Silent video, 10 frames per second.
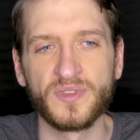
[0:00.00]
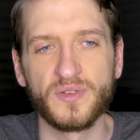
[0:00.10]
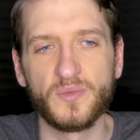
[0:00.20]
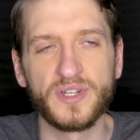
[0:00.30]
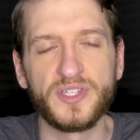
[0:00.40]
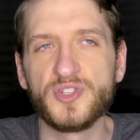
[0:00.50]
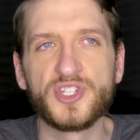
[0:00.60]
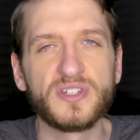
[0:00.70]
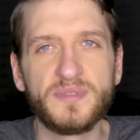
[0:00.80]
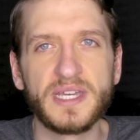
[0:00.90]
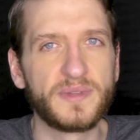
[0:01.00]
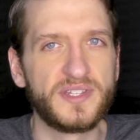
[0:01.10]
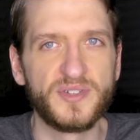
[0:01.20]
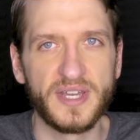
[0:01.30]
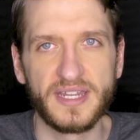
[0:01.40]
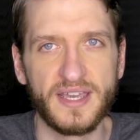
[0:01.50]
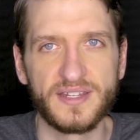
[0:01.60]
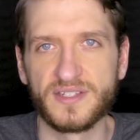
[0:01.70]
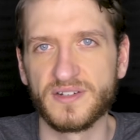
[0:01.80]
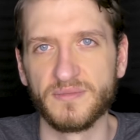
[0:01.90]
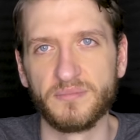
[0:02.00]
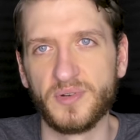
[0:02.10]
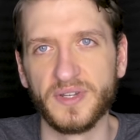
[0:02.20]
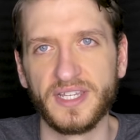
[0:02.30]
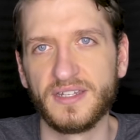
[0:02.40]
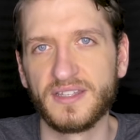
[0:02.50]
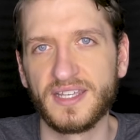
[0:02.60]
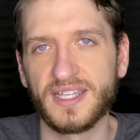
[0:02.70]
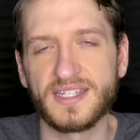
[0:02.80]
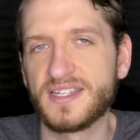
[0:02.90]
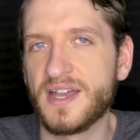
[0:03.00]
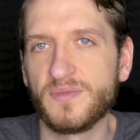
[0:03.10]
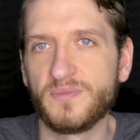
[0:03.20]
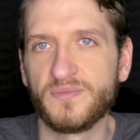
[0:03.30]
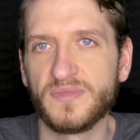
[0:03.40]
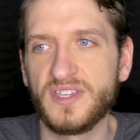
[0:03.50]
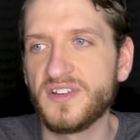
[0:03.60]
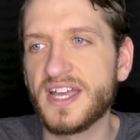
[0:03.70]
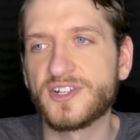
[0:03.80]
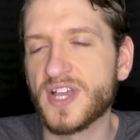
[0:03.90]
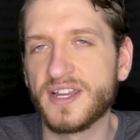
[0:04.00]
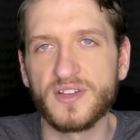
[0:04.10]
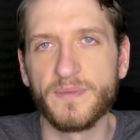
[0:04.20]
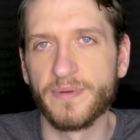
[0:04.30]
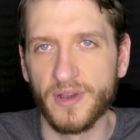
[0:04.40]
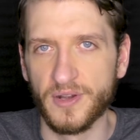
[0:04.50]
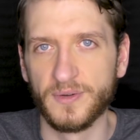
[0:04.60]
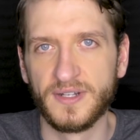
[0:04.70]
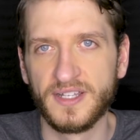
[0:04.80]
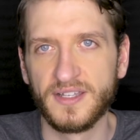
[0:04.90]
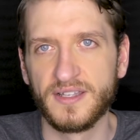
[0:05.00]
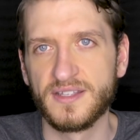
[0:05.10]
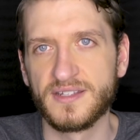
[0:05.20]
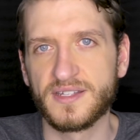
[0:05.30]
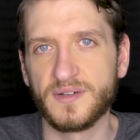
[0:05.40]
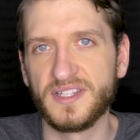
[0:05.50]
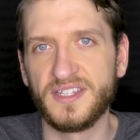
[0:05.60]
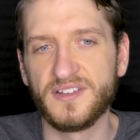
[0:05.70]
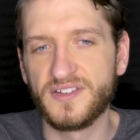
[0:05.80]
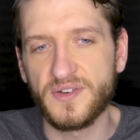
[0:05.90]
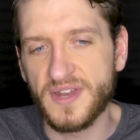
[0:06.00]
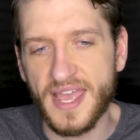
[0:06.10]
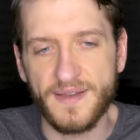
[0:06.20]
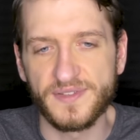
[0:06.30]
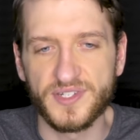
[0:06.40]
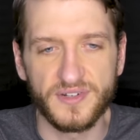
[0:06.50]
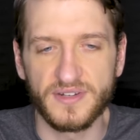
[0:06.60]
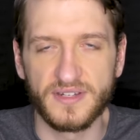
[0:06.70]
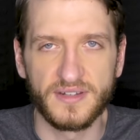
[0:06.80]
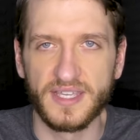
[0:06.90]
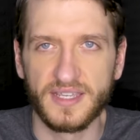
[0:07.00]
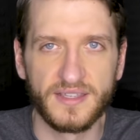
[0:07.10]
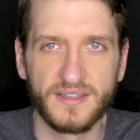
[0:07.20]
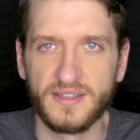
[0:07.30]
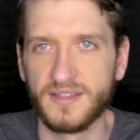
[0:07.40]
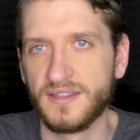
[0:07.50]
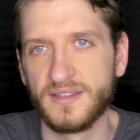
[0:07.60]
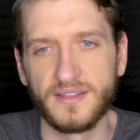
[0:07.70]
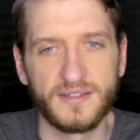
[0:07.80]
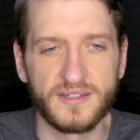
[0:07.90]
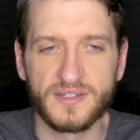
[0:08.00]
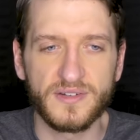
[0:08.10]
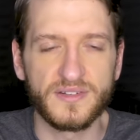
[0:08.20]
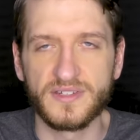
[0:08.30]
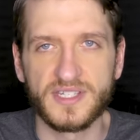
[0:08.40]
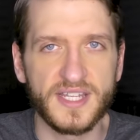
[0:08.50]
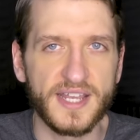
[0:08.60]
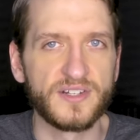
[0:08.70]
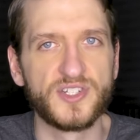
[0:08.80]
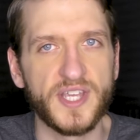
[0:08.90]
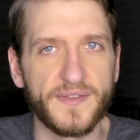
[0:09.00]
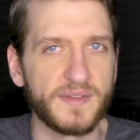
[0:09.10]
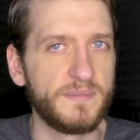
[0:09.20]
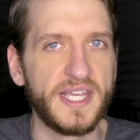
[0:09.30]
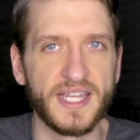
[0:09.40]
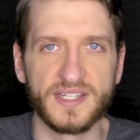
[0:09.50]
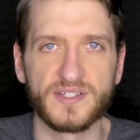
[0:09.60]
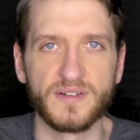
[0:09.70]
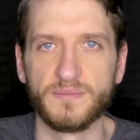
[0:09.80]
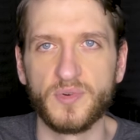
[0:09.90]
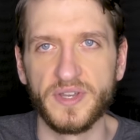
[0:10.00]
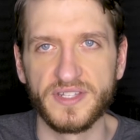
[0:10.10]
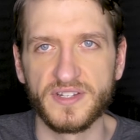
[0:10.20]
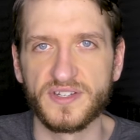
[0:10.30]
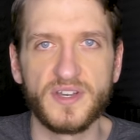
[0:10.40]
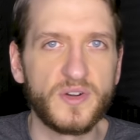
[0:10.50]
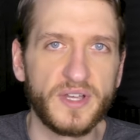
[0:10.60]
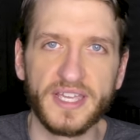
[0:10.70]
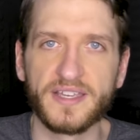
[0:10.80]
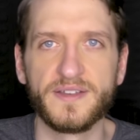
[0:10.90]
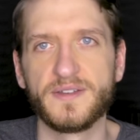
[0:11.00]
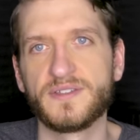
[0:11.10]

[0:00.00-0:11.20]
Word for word: what you should be able to do at, at a certain point. Like that's not, you're not trying to go pro. So it, you don't have a certain like certain standards you have to meet at certain points. There's no like